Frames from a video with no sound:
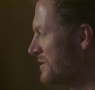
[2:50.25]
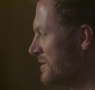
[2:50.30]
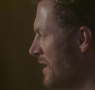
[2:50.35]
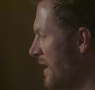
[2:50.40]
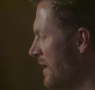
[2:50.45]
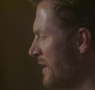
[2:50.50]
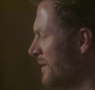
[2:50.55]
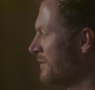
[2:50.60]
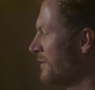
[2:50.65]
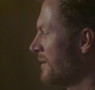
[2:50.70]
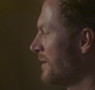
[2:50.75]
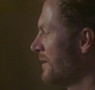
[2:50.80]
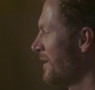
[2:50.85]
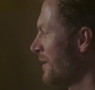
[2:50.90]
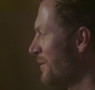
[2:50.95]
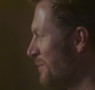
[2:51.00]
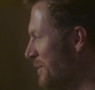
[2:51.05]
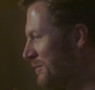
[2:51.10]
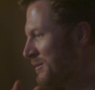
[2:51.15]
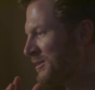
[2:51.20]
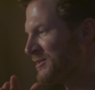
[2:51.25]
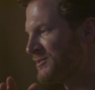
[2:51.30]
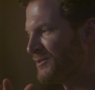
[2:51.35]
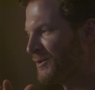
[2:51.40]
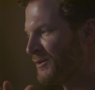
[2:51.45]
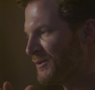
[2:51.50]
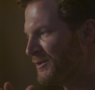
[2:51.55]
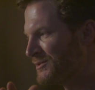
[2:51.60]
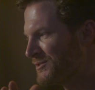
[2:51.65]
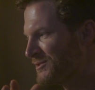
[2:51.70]
I don't remember this
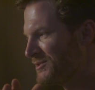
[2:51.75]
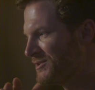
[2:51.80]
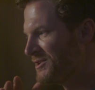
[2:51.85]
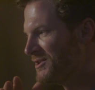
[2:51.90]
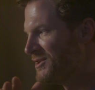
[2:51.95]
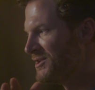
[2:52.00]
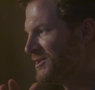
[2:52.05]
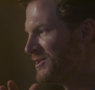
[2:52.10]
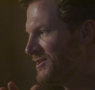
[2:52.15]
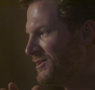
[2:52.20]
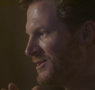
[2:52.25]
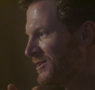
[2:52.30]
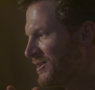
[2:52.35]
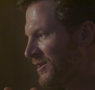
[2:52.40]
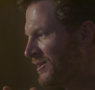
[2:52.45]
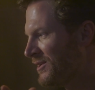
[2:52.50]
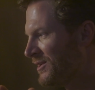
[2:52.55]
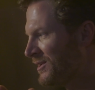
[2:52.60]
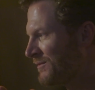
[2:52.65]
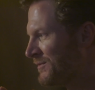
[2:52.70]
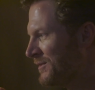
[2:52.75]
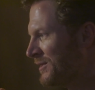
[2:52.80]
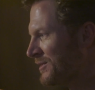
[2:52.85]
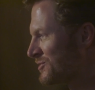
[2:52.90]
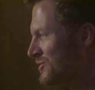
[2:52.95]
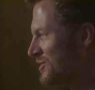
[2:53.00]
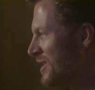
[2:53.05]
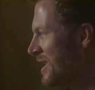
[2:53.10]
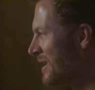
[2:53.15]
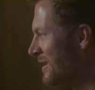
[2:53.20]
noise. Oh, I feel a
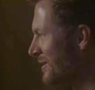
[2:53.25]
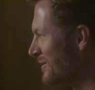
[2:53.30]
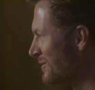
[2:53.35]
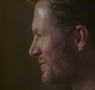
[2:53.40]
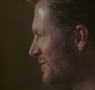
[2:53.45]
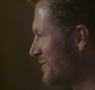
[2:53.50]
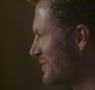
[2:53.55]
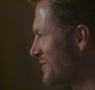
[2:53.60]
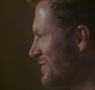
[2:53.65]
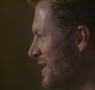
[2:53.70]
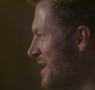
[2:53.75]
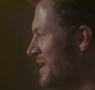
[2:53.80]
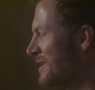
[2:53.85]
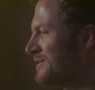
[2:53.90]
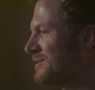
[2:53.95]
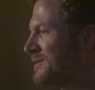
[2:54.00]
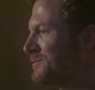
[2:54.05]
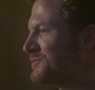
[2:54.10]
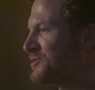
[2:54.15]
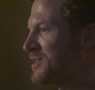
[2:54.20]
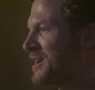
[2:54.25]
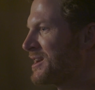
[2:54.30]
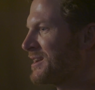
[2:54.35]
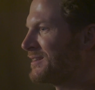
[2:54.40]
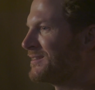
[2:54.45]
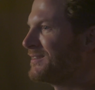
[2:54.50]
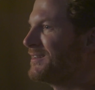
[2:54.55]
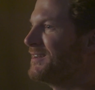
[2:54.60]
shake. It's shaking, something's shaking.